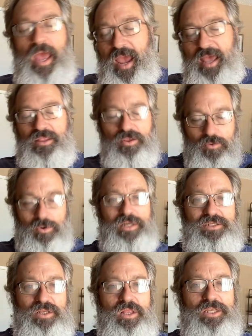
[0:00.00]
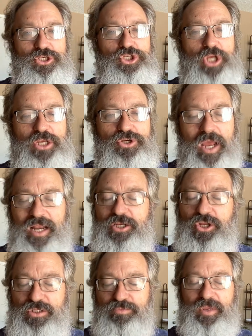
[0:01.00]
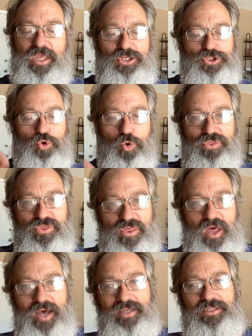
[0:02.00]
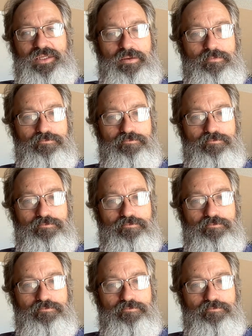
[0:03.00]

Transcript: and the reason that you change your attitude is because your thoughts